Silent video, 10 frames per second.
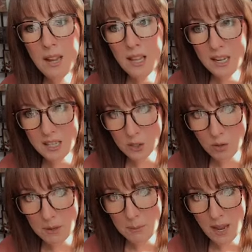am I letting this
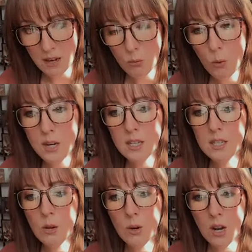hold me back? What
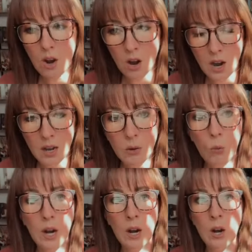is going
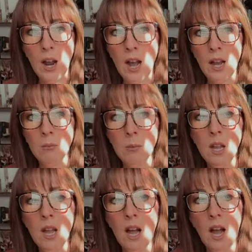on where
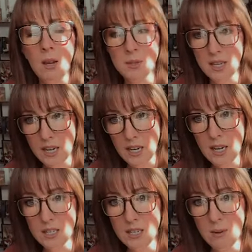I'm I'm
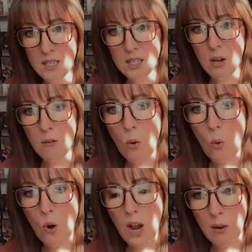second guessing myself
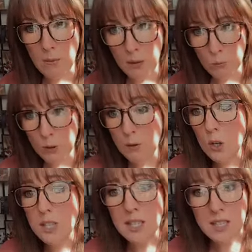or I'm
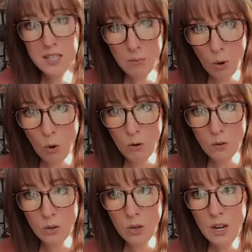refusing to step
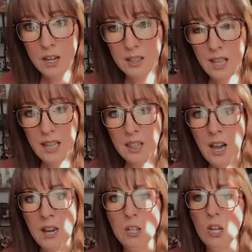over that
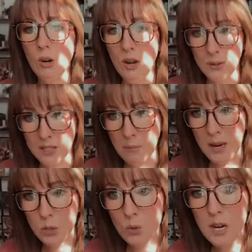line. You know how I
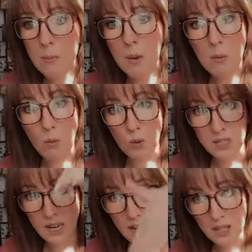said my dream, people
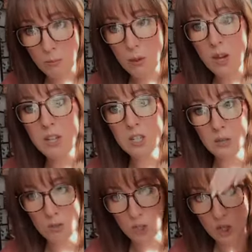were taking the
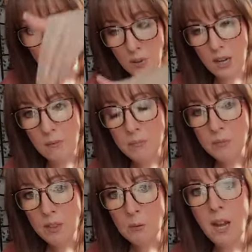plunge, they were jumping,
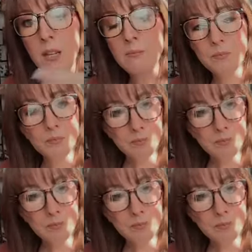right?